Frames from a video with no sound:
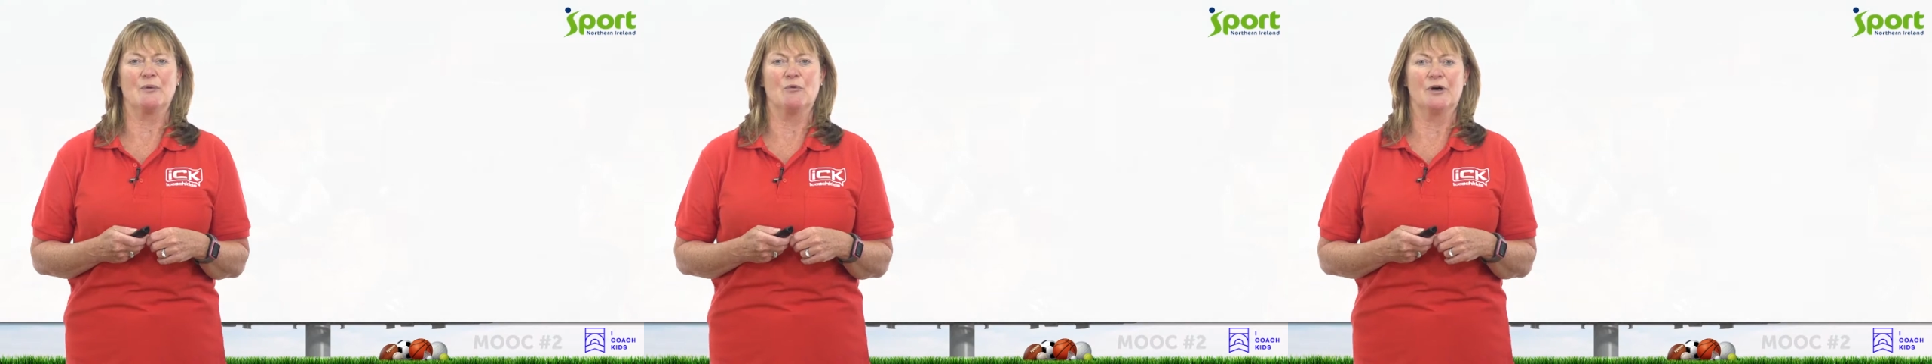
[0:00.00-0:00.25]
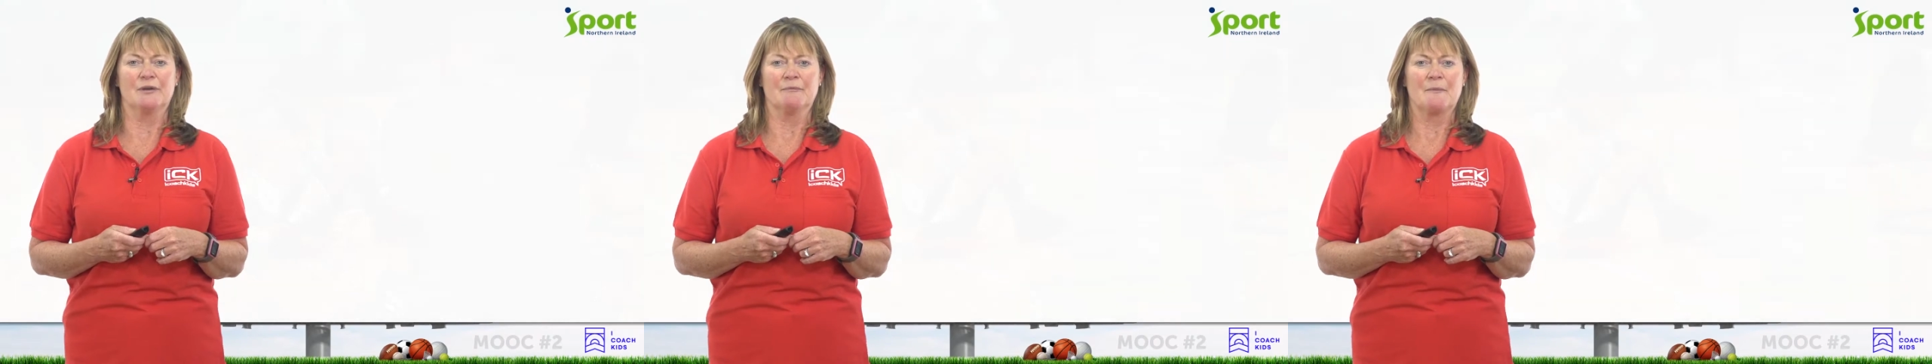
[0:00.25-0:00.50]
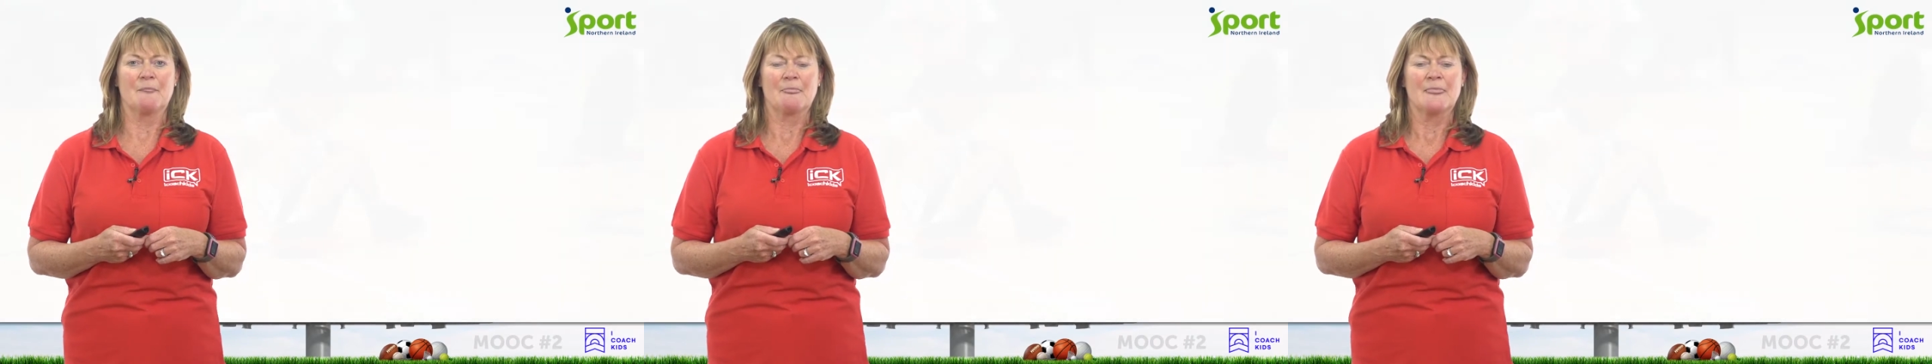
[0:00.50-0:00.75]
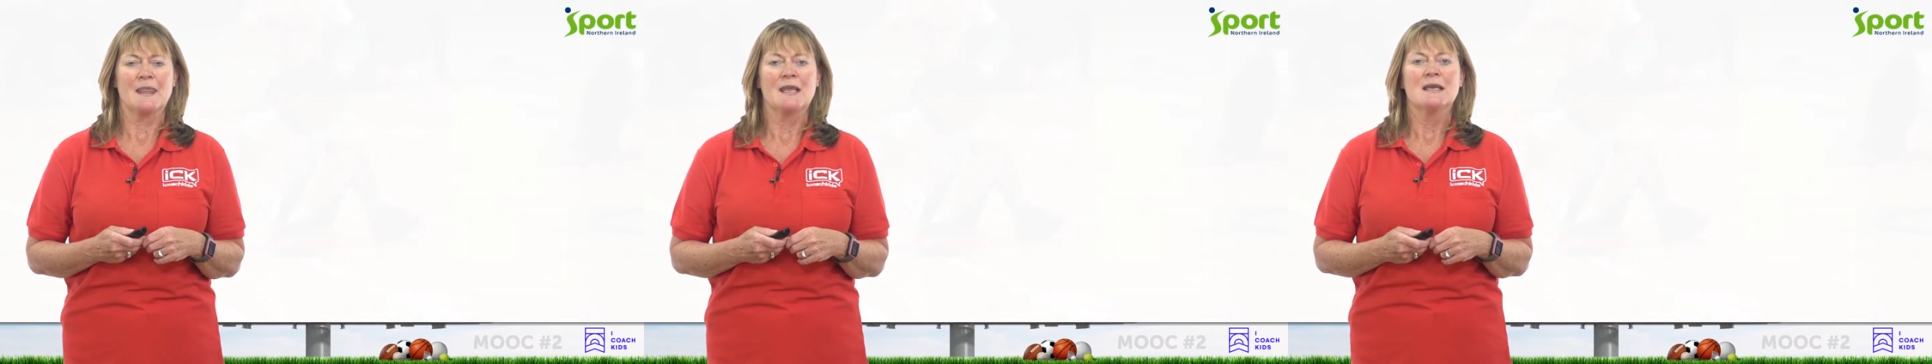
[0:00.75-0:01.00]
one.
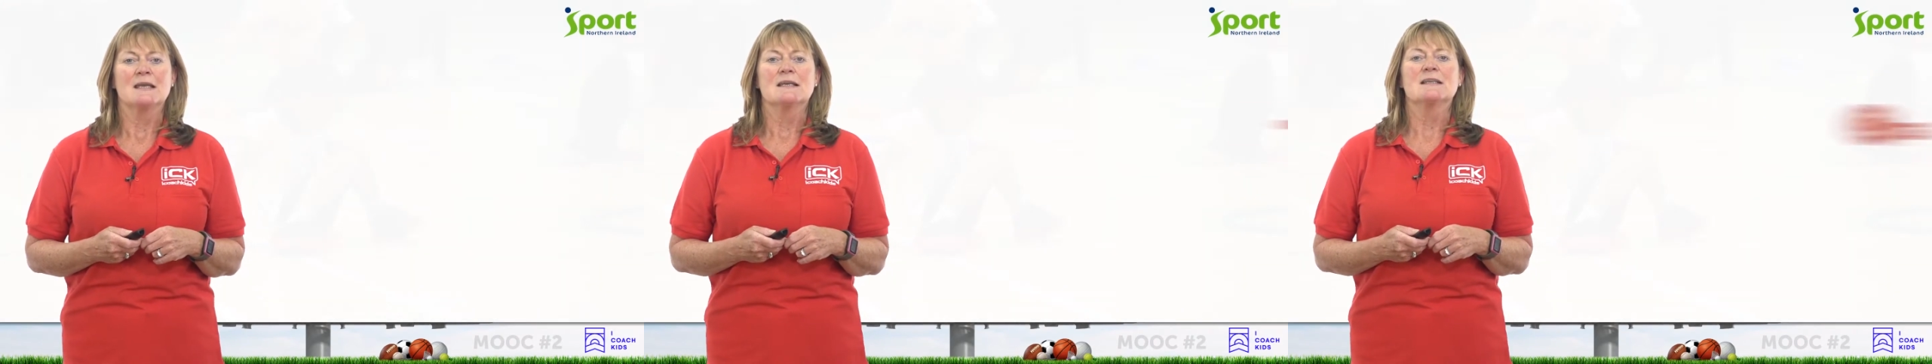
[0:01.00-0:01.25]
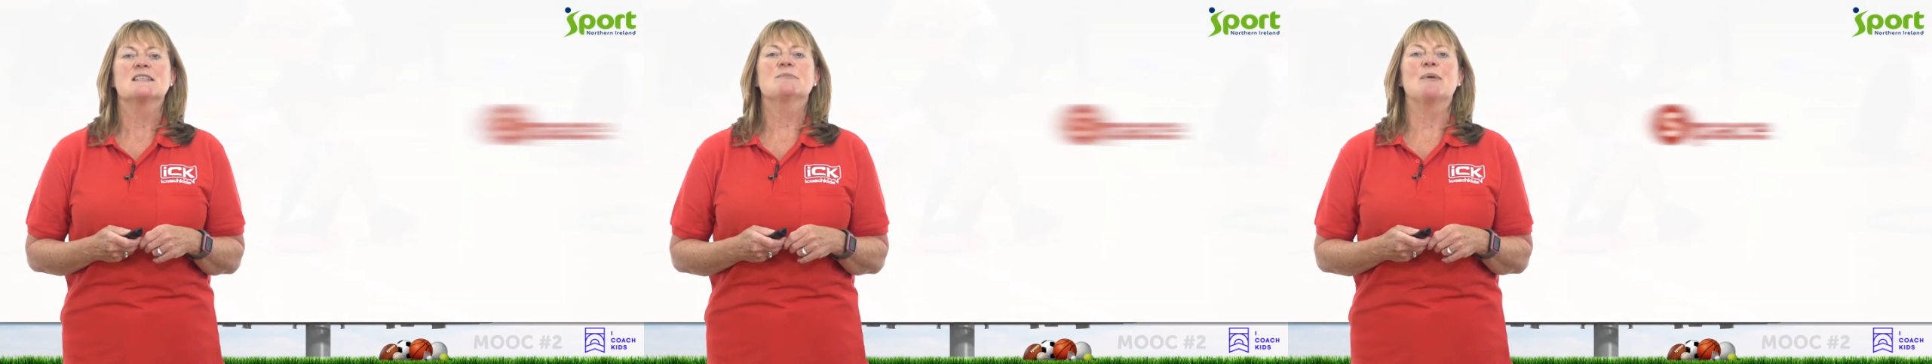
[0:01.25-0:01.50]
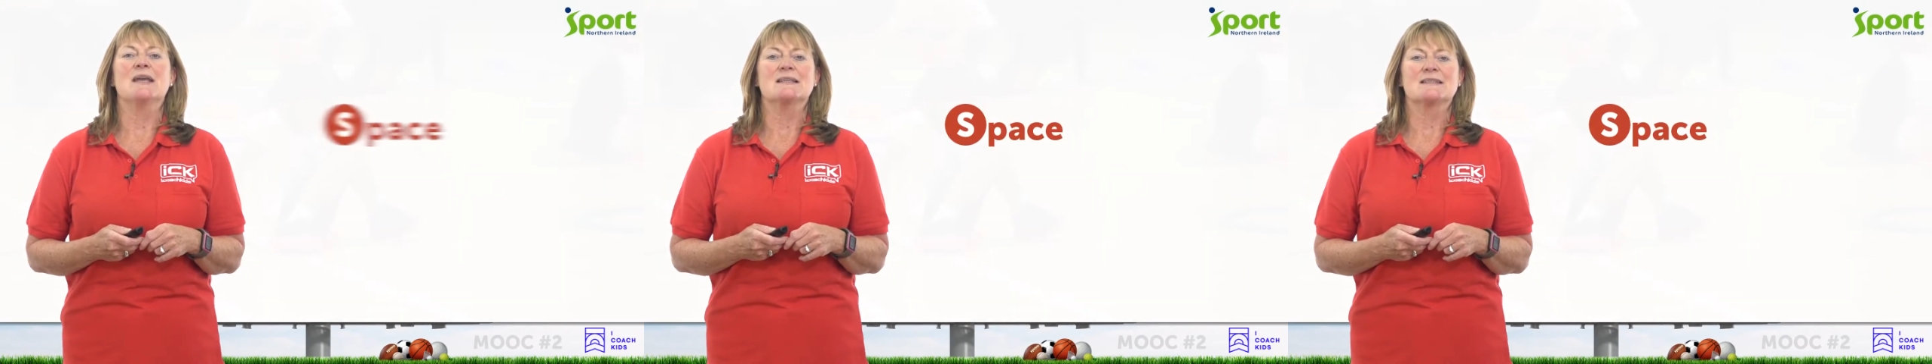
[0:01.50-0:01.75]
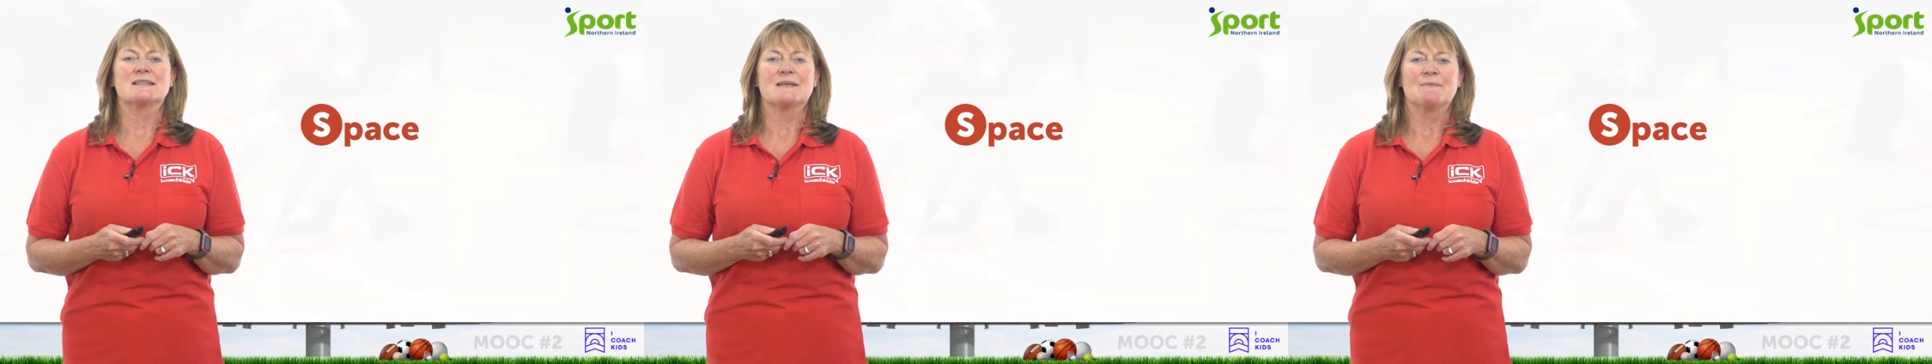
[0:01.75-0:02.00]

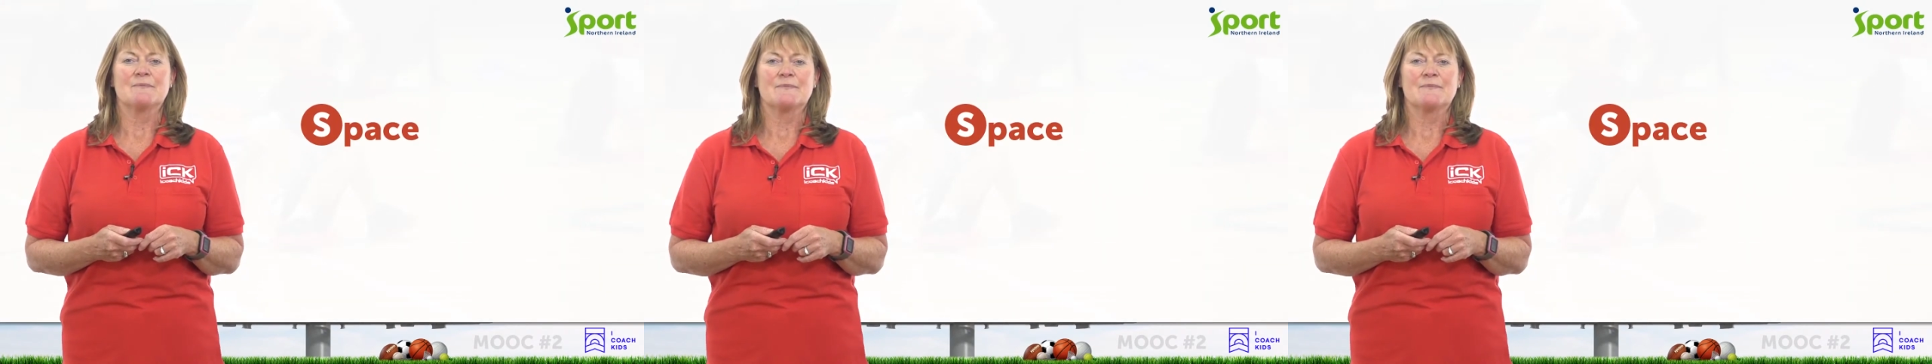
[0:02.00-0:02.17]
Space.